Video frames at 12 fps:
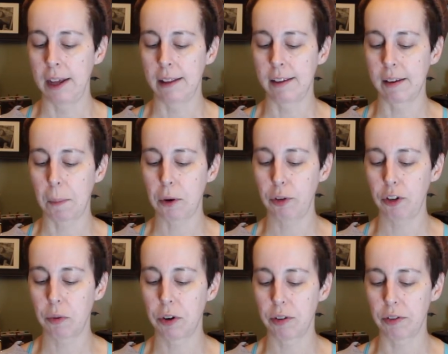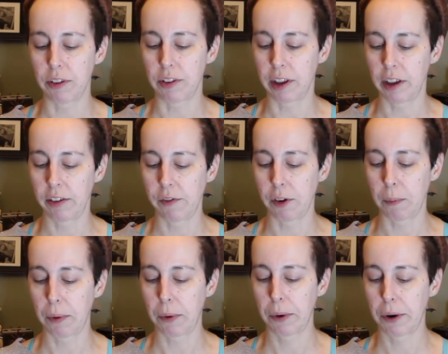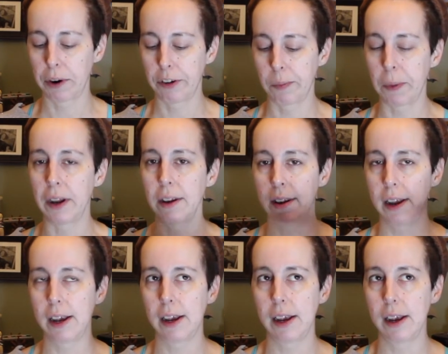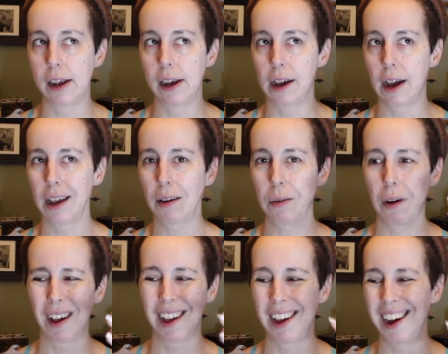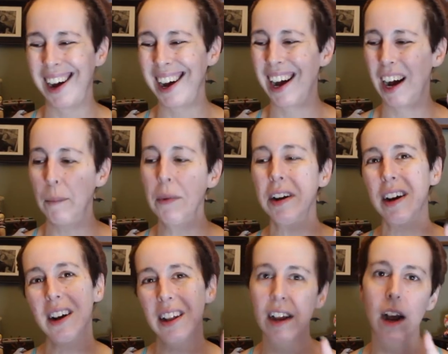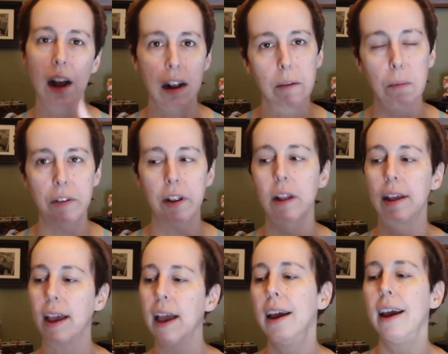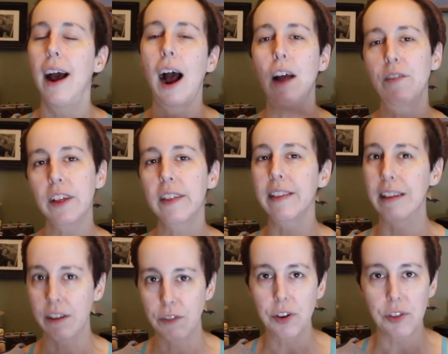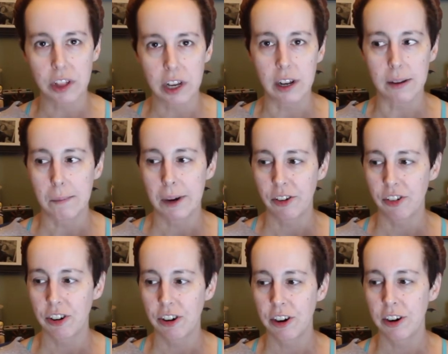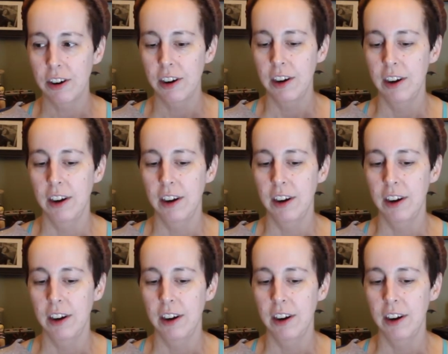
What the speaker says: It's supposed to reduce the size of your pores, but I'm not like 100%. Like, I feel like that's a difficult thing to measure